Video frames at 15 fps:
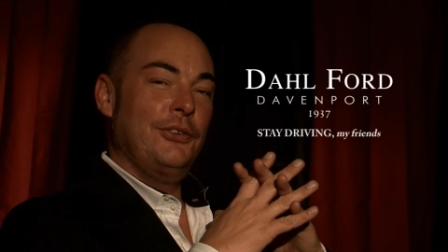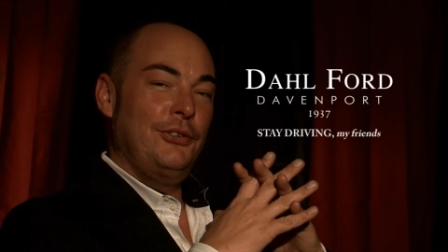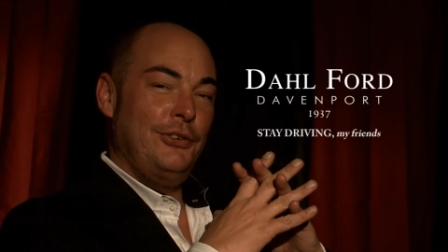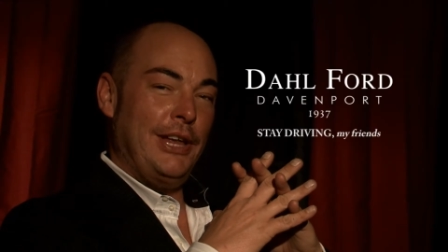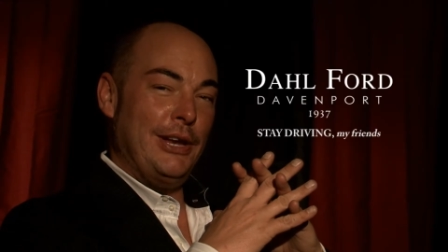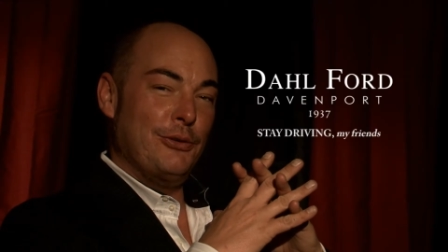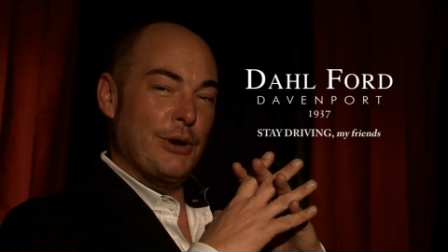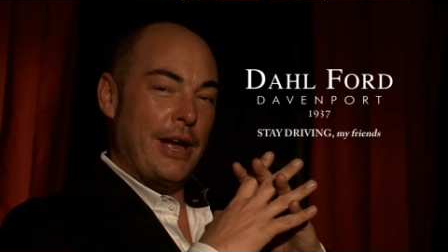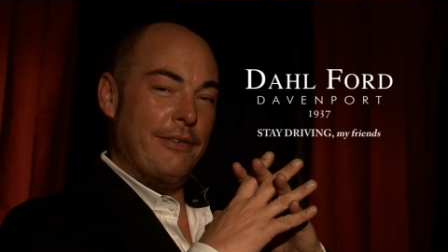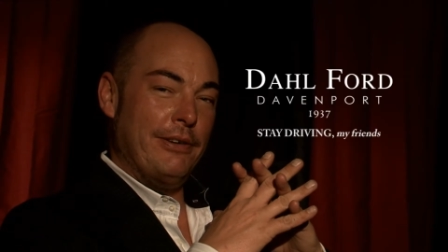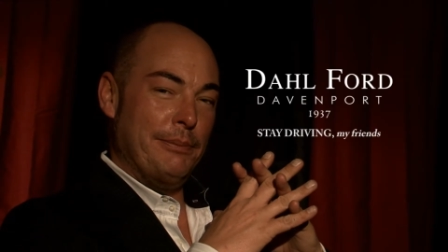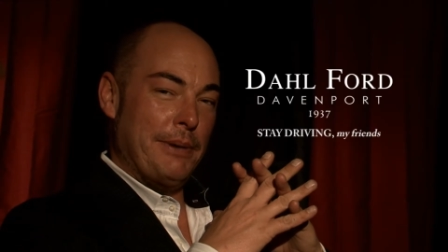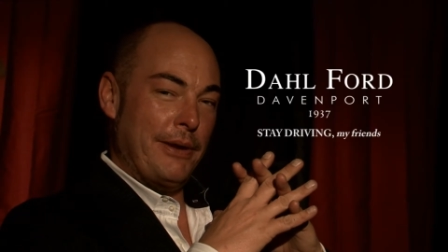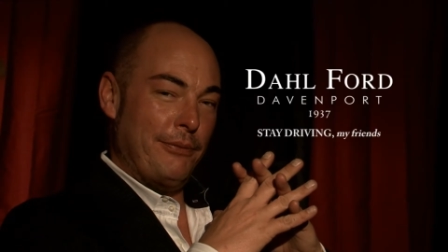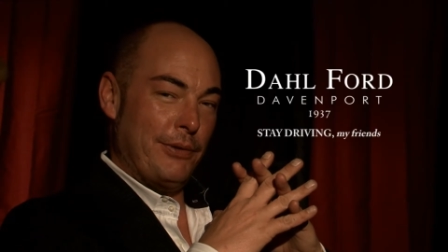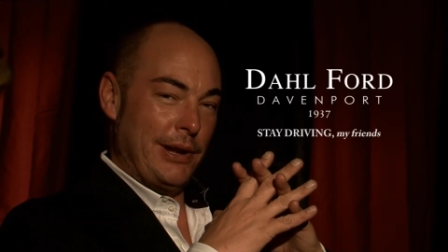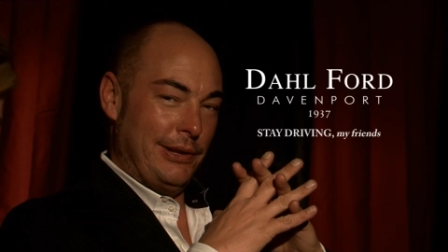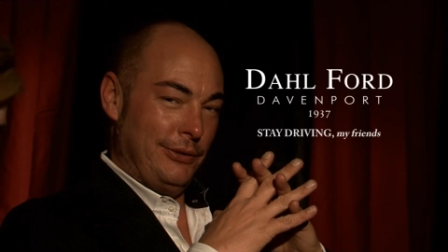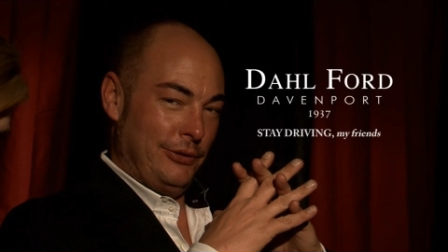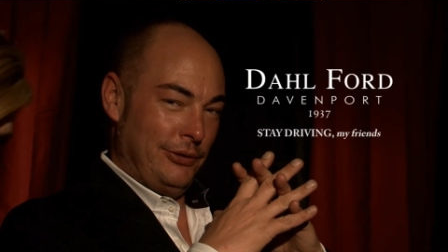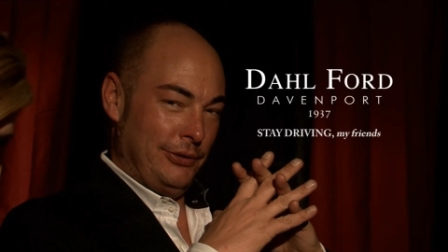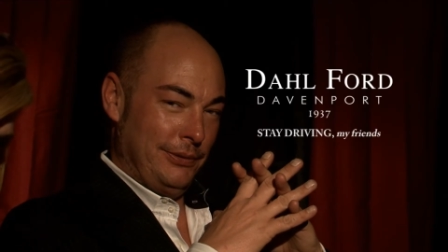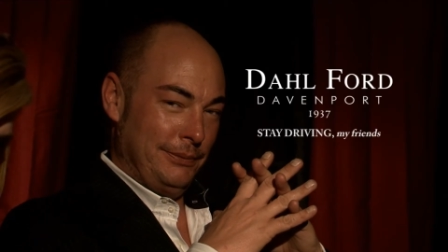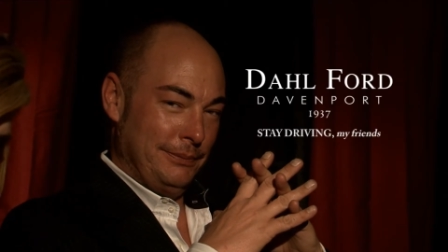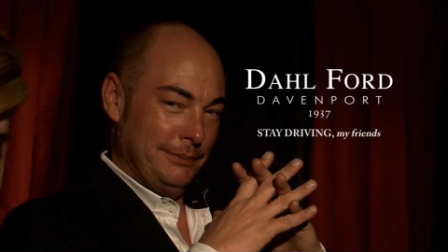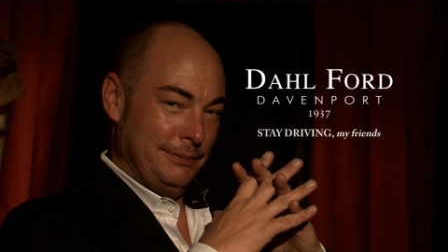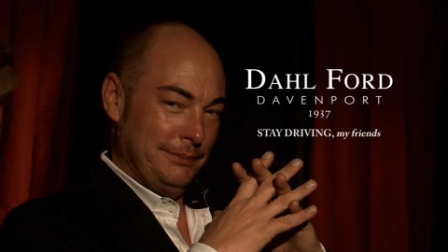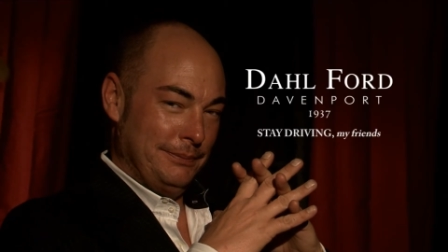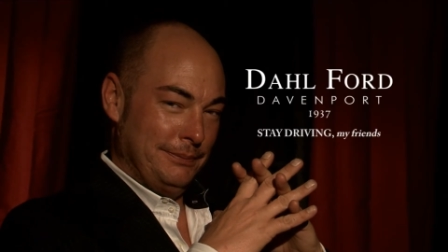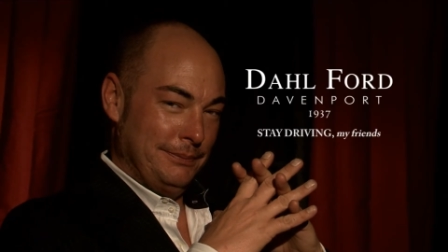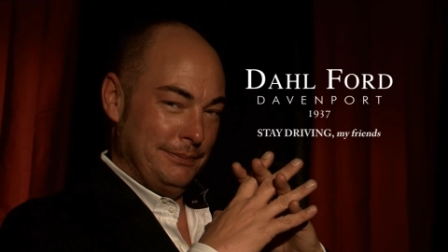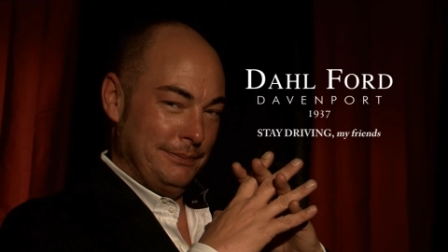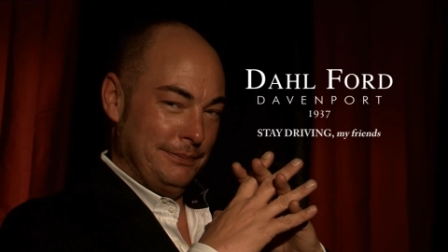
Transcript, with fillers: Stay driving, my friends.